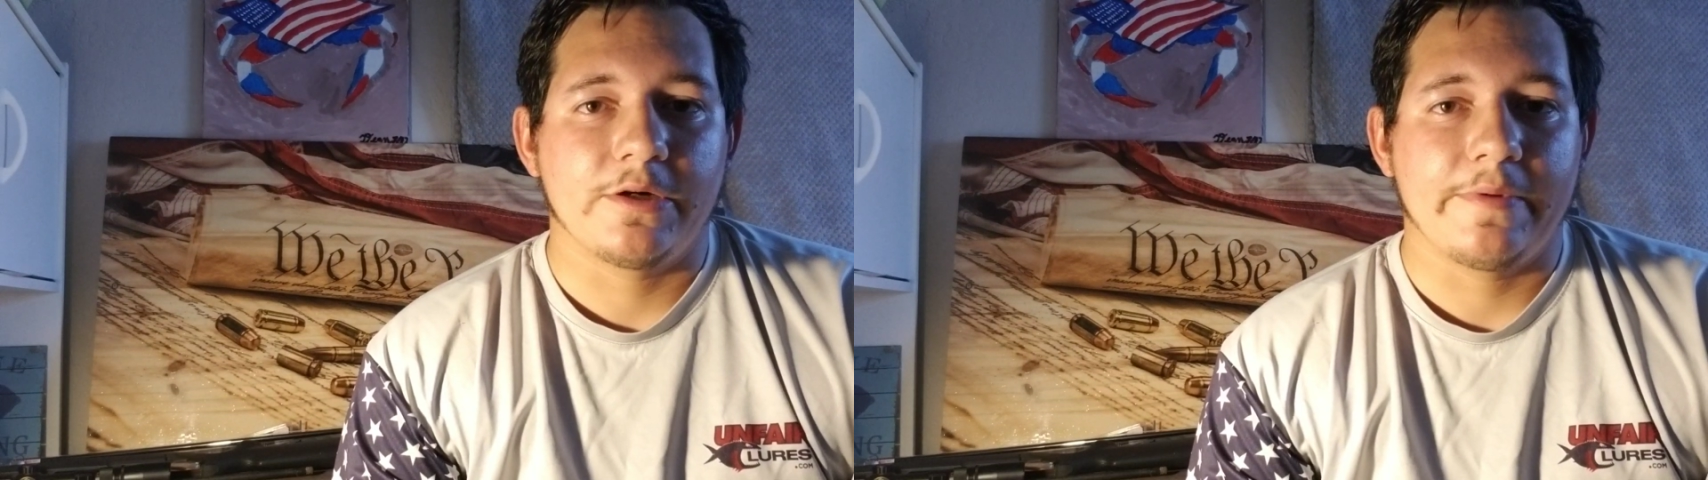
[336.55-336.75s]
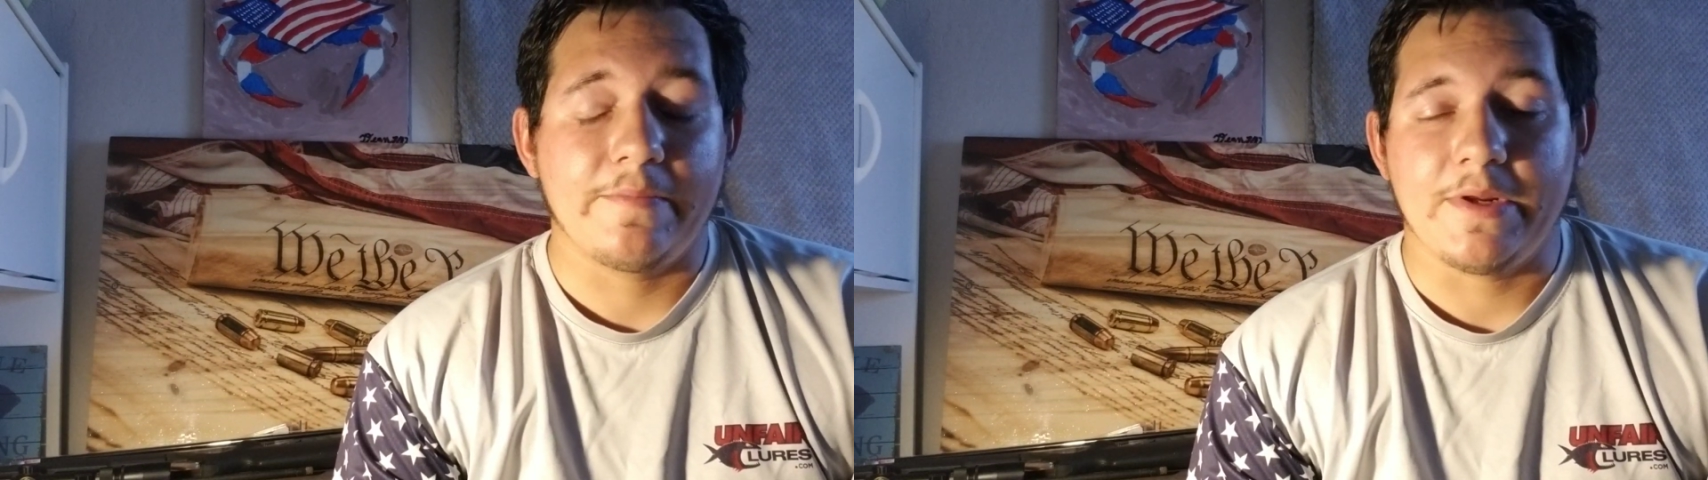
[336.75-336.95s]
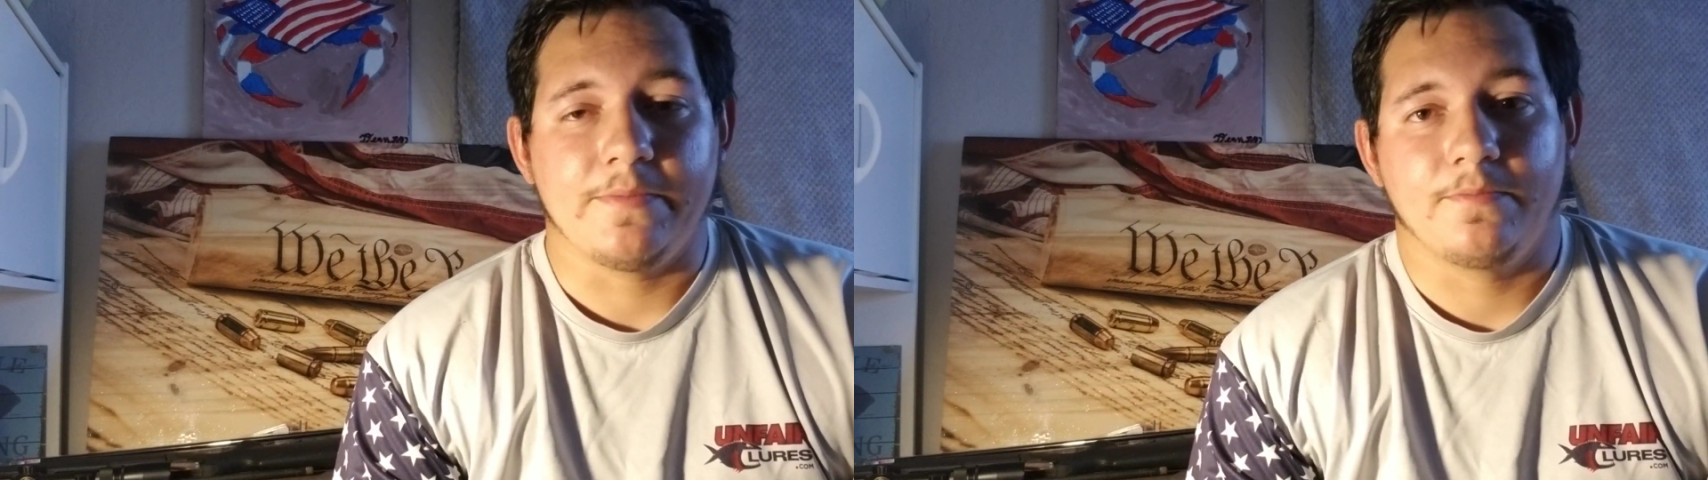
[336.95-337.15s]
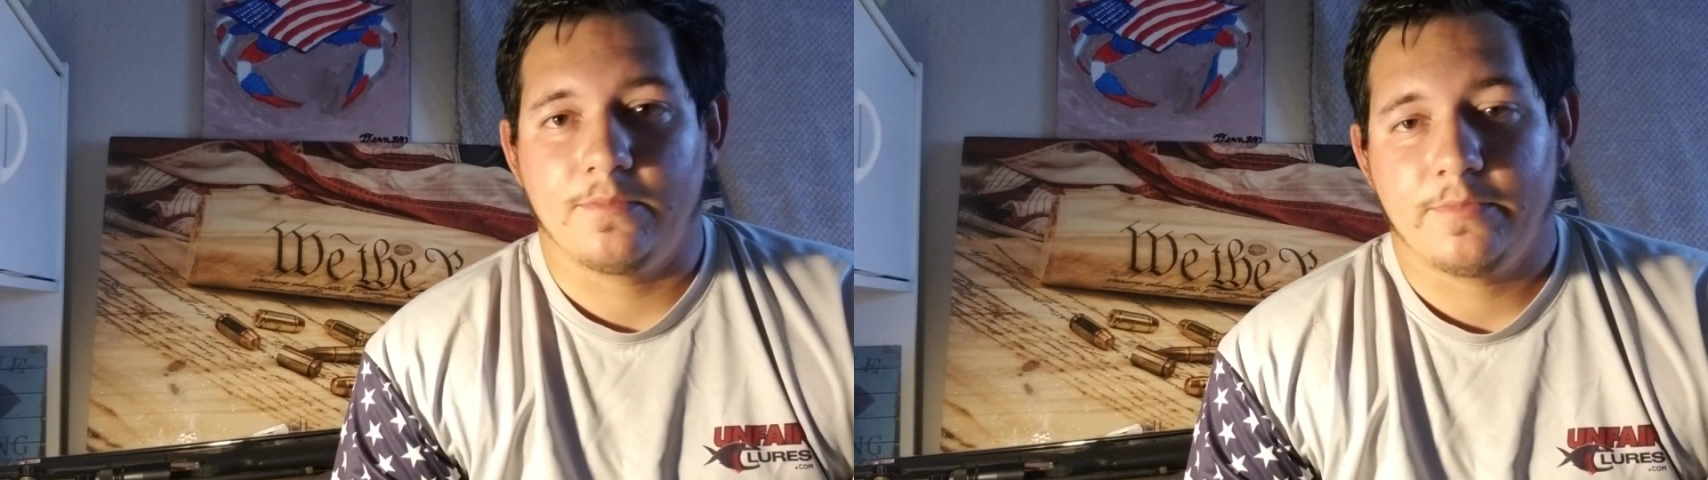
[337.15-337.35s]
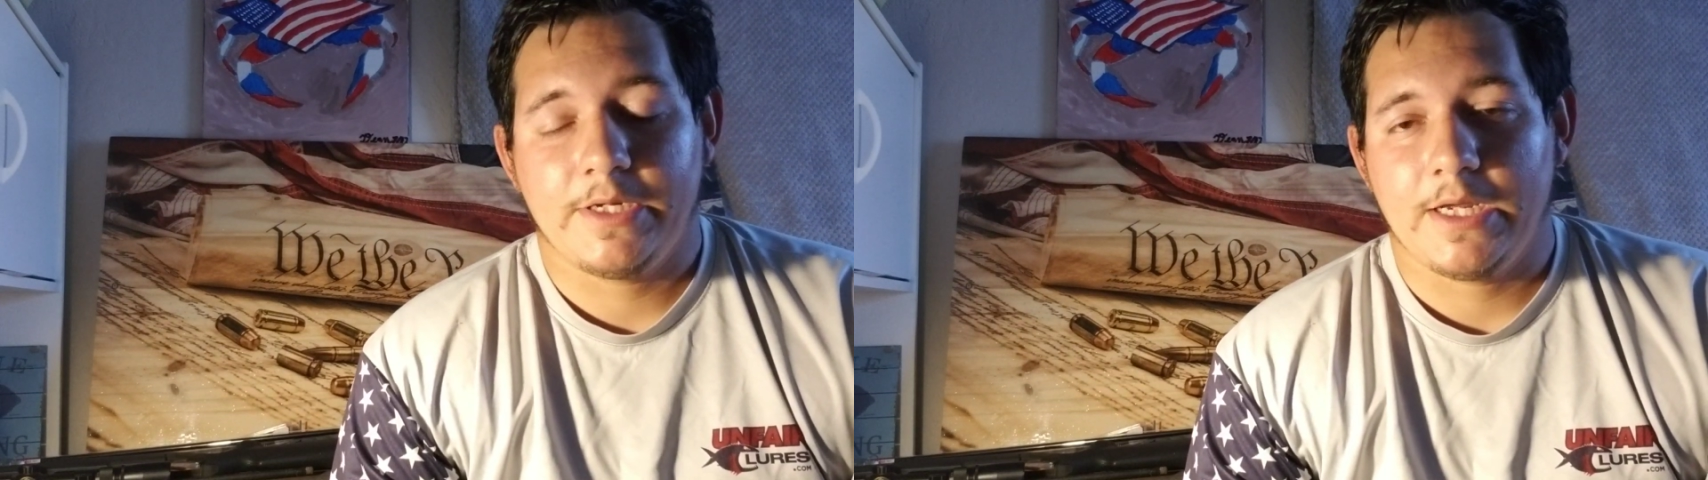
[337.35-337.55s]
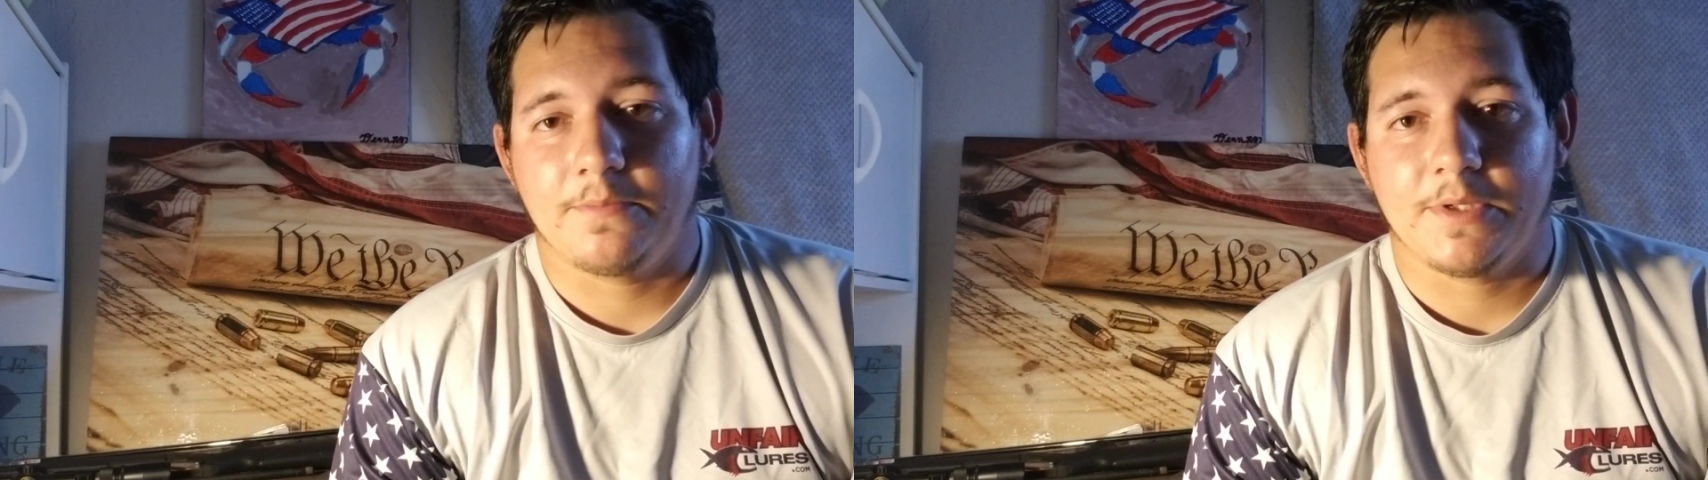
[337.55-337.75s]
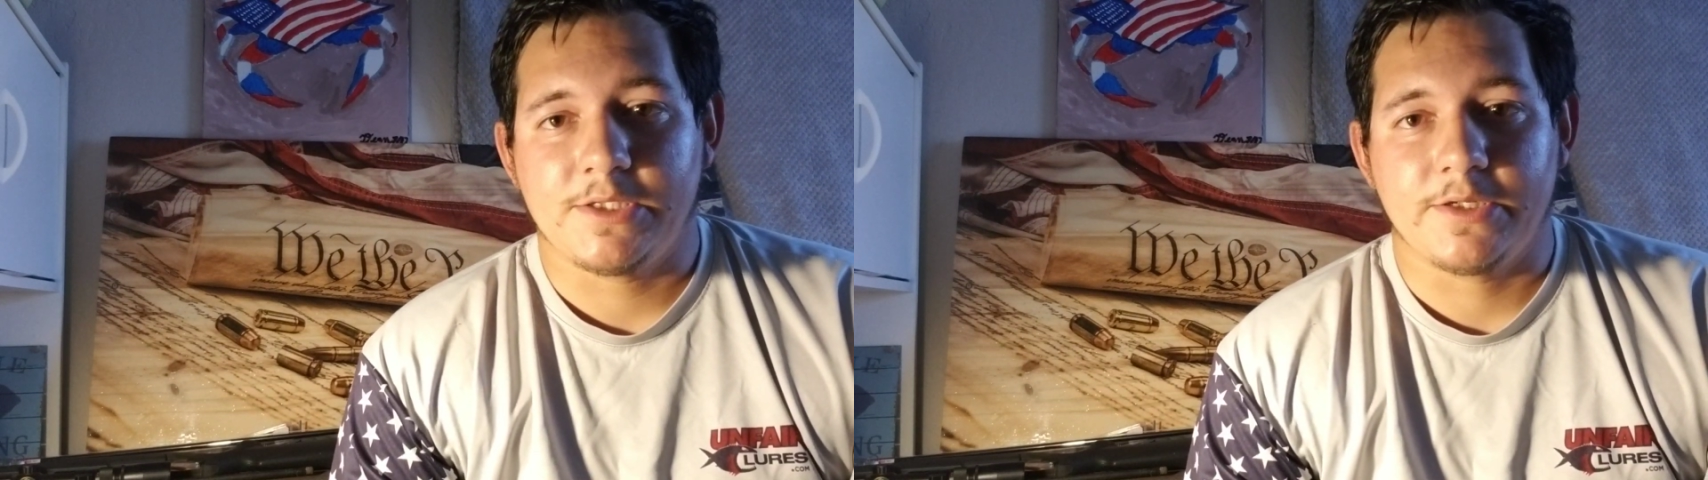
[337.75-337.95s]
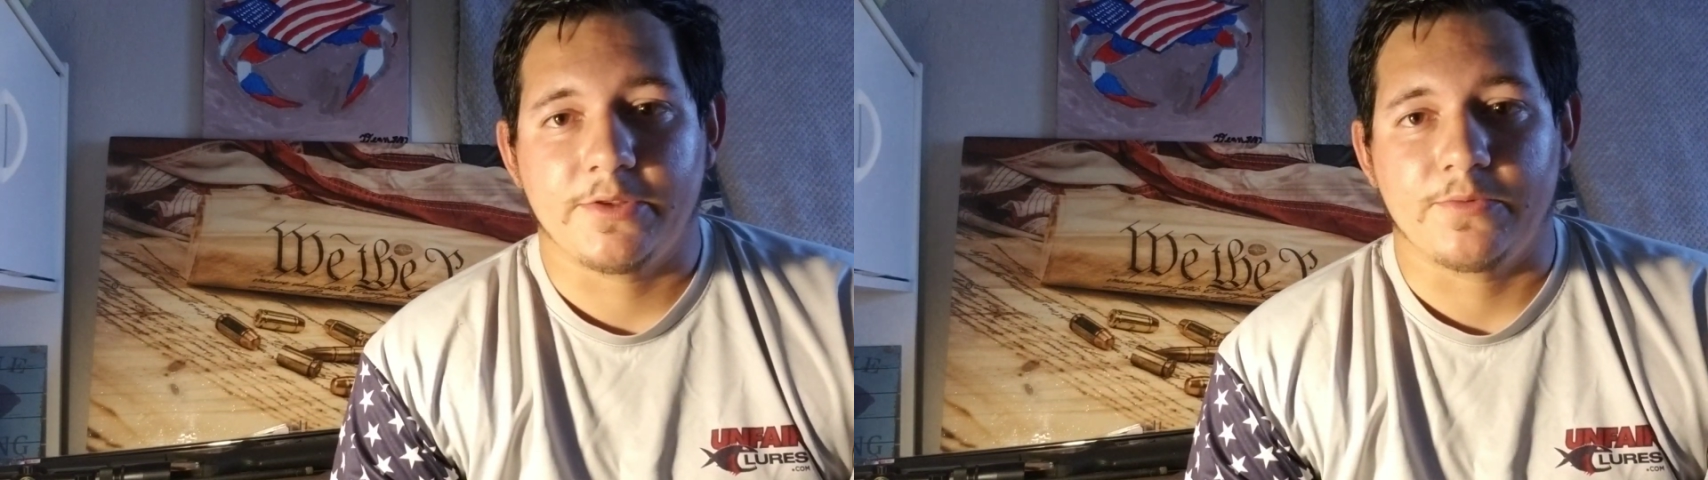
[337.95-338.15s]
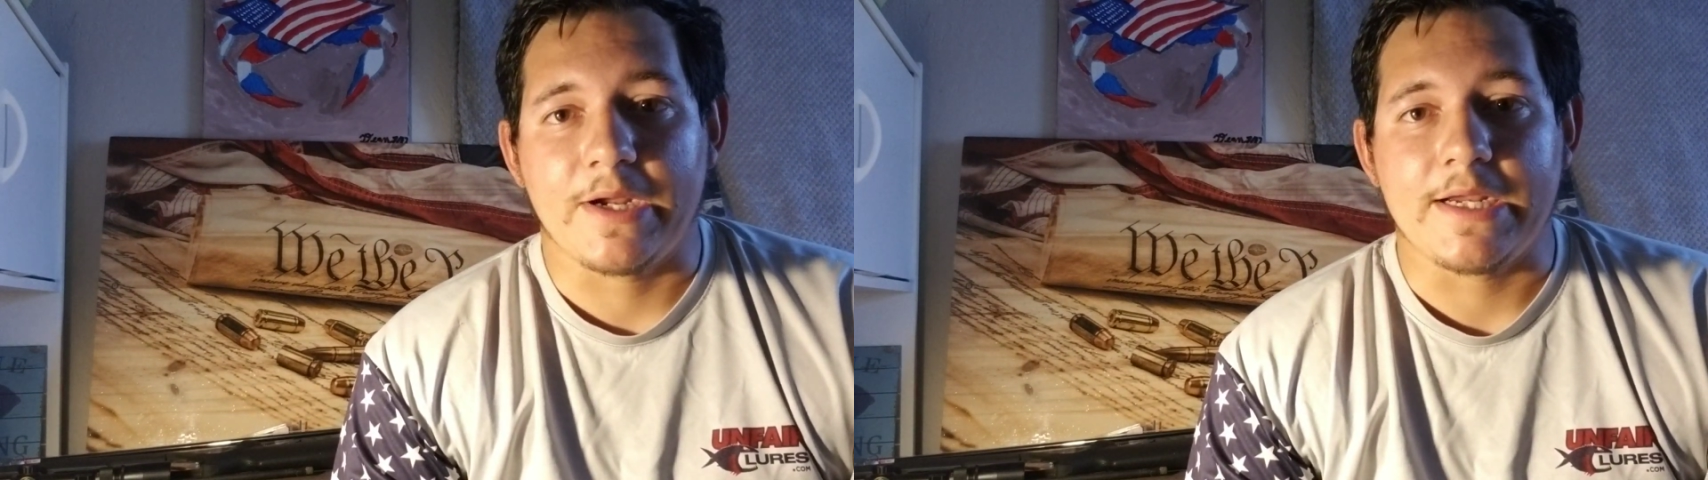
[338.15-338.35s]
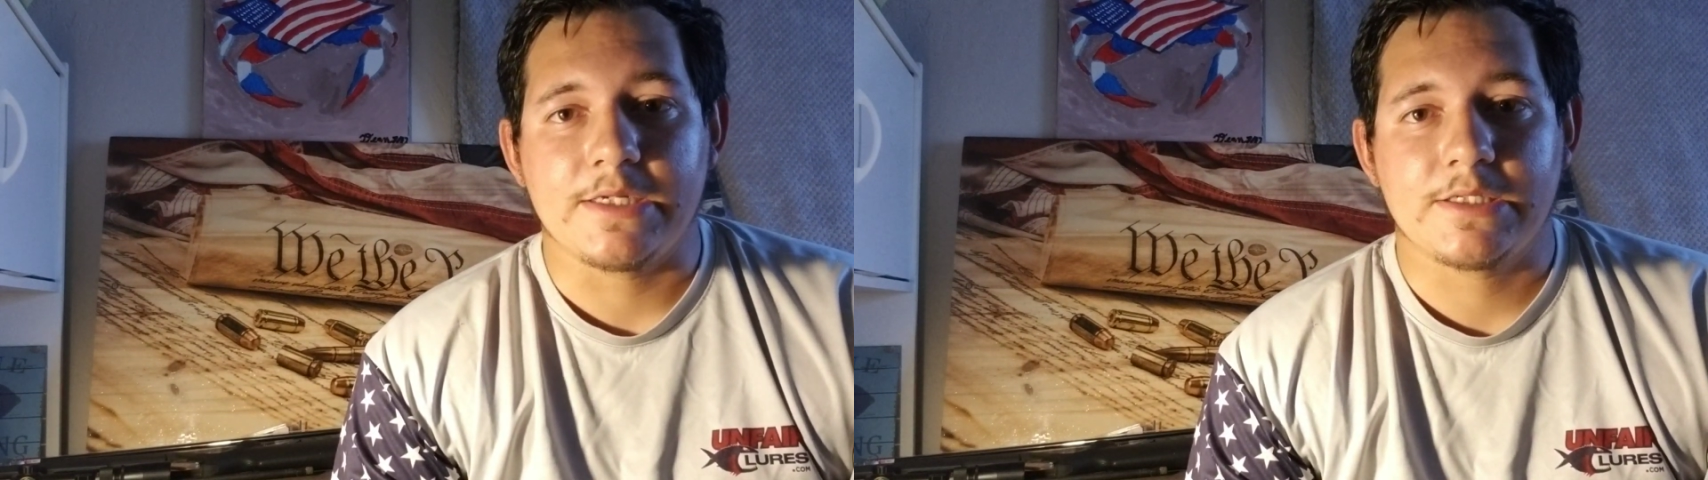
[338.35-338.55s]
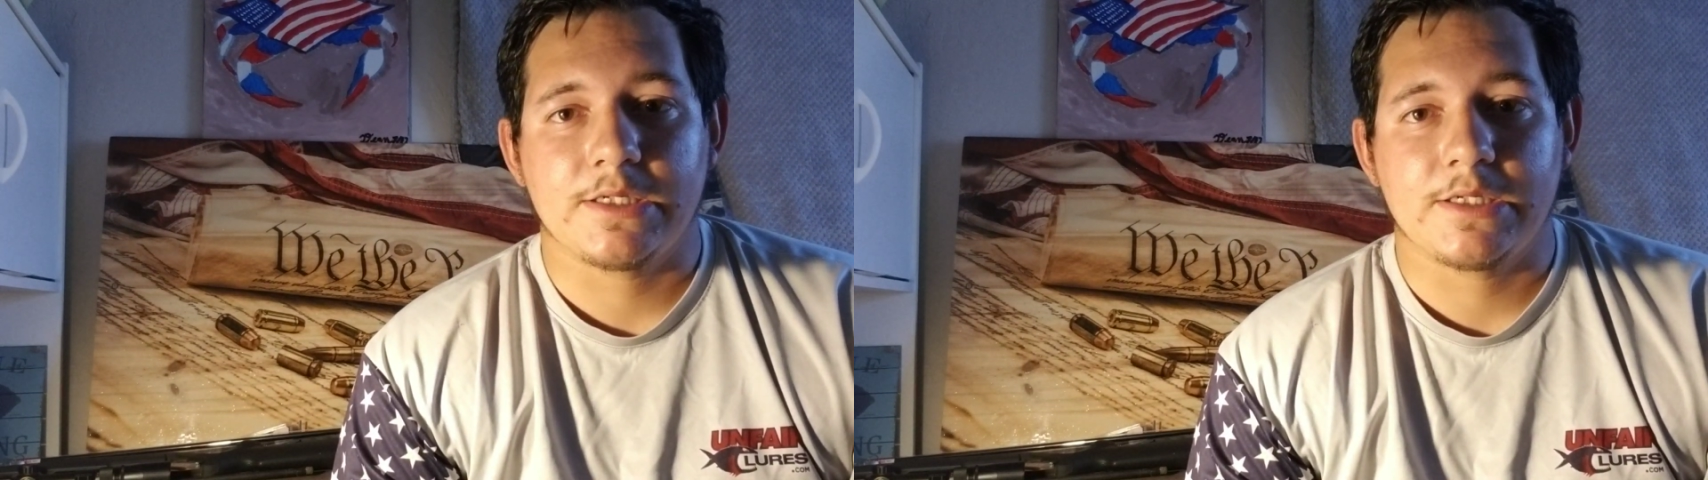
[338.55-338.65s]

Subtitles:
I mean, we got a bunch of threes.